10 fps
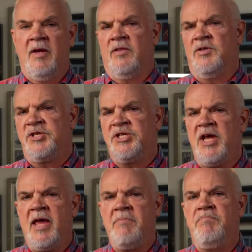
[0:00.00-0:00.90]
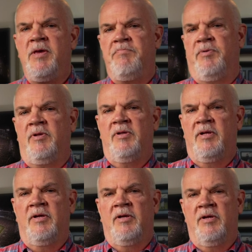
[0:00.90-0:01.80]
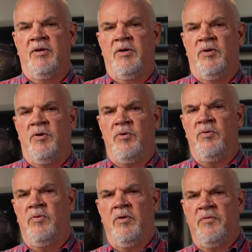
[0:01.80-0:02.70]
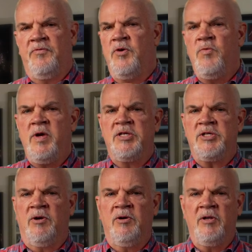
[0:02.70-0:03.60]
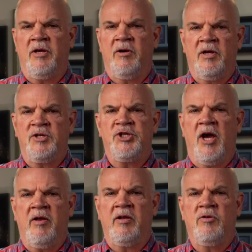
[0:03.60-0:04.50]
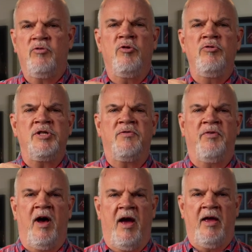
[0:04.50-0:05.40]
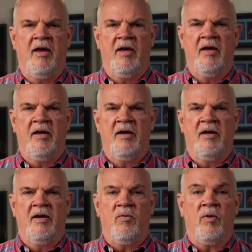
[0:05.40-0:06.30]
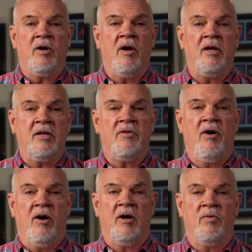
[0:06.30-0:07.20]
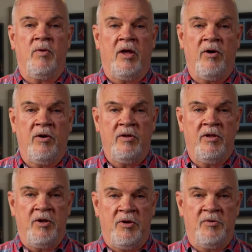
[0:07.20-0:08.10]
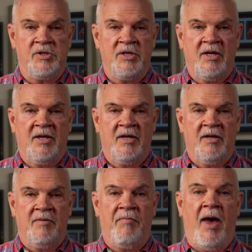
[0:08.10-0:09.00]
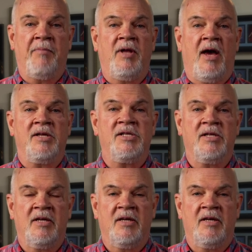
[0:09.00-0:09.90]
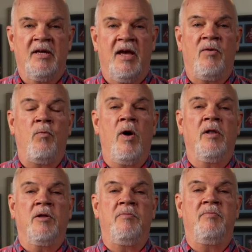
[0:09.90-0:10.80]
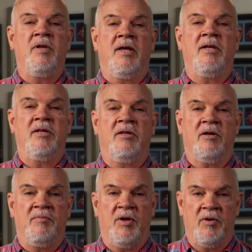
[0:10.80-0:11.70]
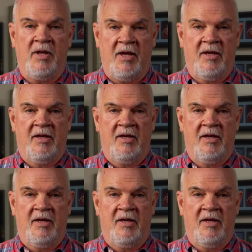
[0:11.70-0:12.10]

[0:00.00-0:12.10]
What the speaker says: The same people who a few weeks earlier had shouted, crucify, were cut to the heart when they heard the news, baptized, and welcomed into the community.